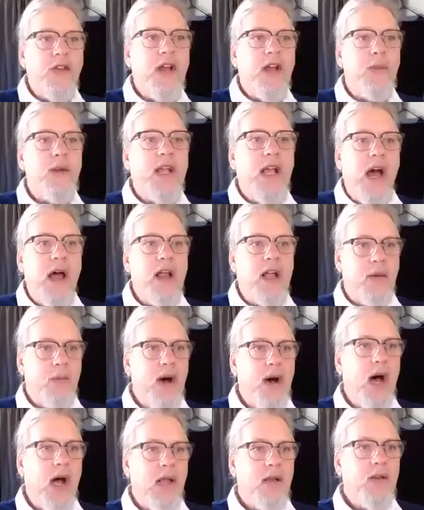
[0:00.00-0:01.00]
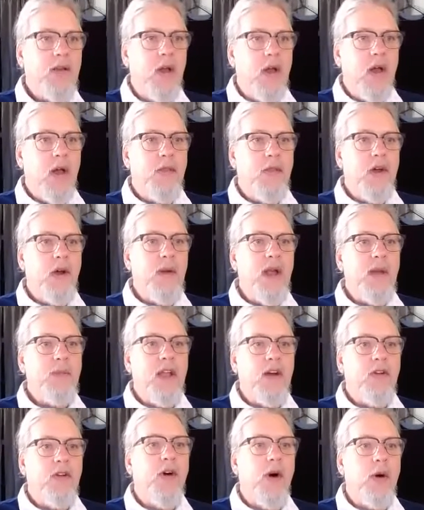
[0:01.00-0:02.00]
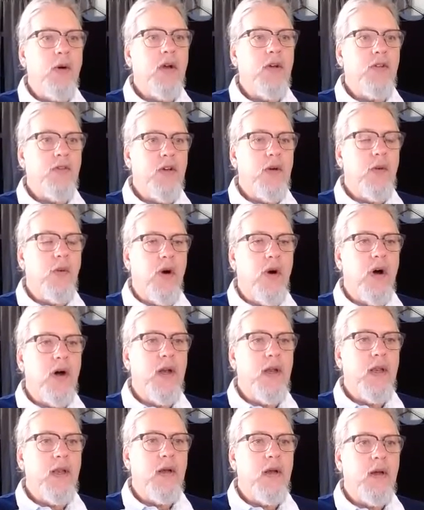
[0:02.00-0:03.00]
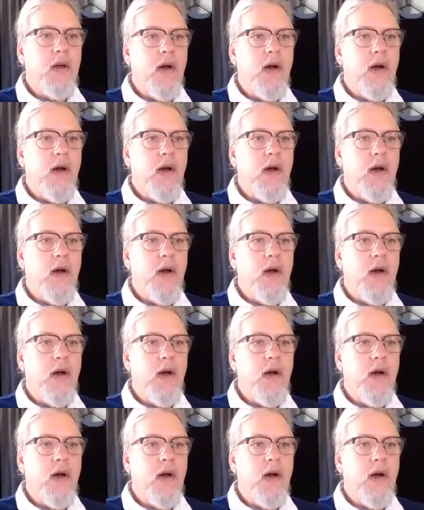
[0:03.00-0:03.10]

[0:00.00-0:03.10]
they're going to be kind of combined. There may be a focus to one,